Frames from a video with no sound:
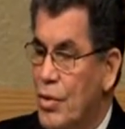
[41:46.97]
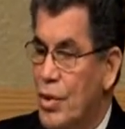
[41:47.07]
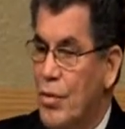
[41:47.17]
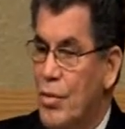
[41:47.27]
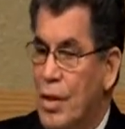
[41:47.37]

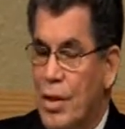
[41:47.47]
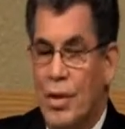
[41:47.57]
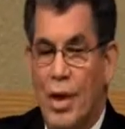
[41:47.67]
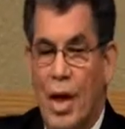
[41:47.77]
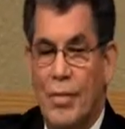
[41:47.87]
So
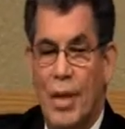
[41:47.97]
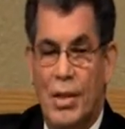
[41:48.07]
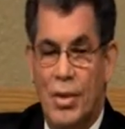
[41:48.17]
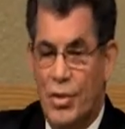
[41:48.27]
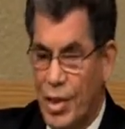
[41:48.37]
God
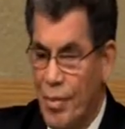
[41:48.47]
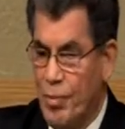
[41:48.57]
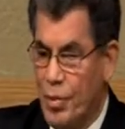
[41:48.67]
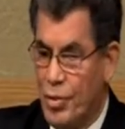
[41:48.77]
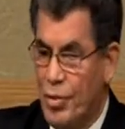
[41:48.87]
makes it
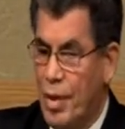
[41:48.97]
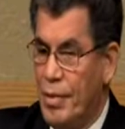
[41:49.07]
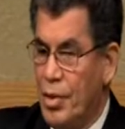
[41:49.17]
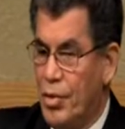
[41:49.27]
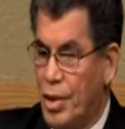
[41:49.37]
simple, so
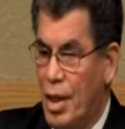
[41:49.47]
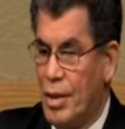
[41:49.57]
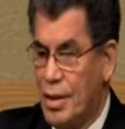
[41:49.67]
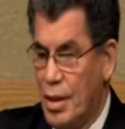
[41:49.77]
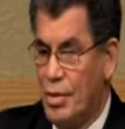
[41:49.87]
even a
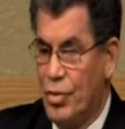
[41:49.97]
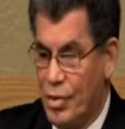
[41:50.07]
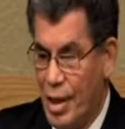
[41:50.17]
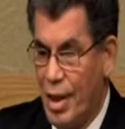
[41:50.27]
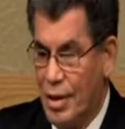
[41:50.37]
child can
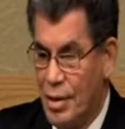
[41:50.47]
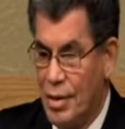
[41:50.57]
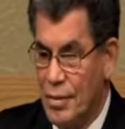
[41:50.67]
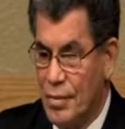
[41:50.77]
understand it.